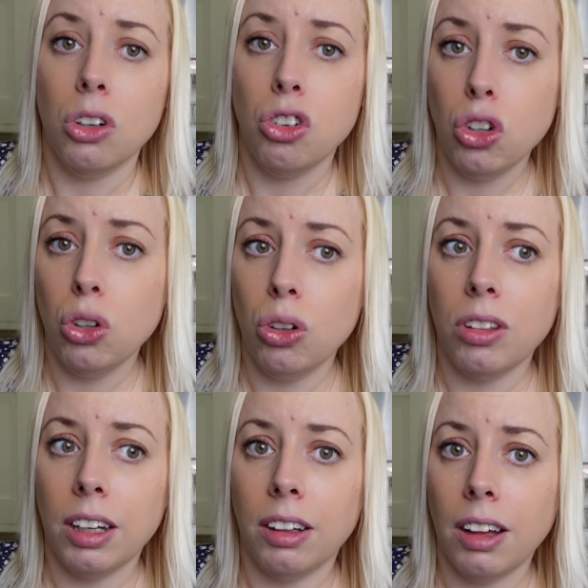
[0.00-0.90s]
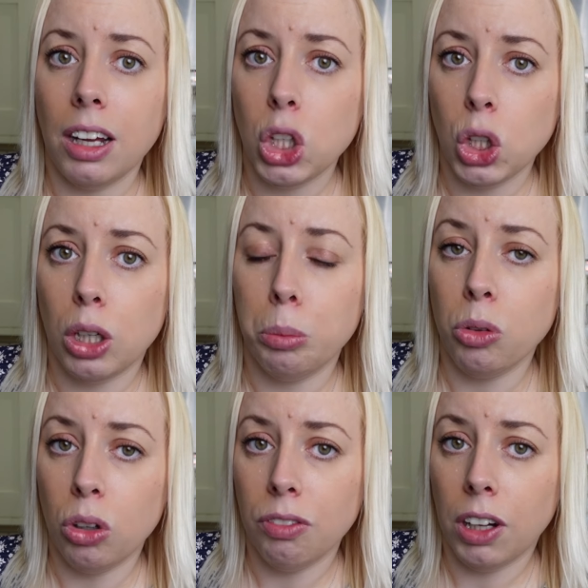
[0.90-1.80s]
Do you think that shop was
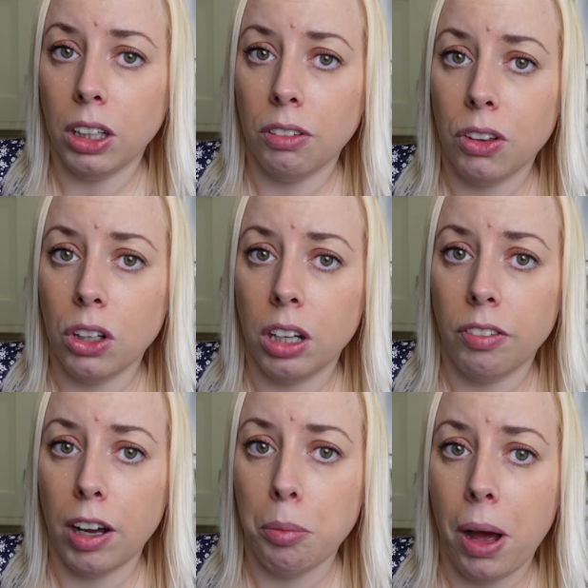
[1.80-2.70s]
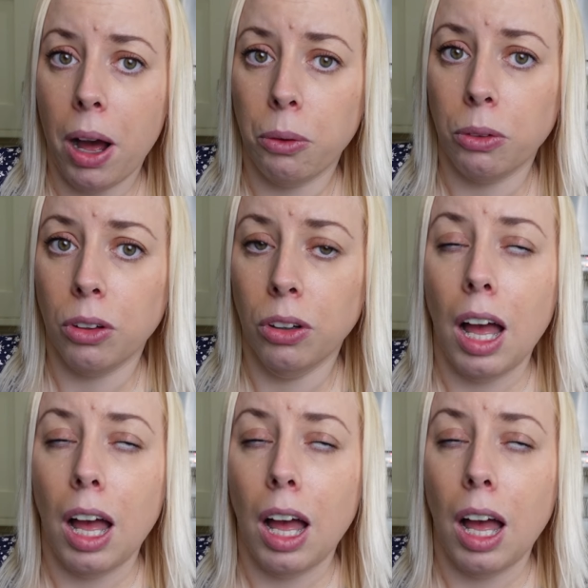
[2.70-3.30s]
good value for £35?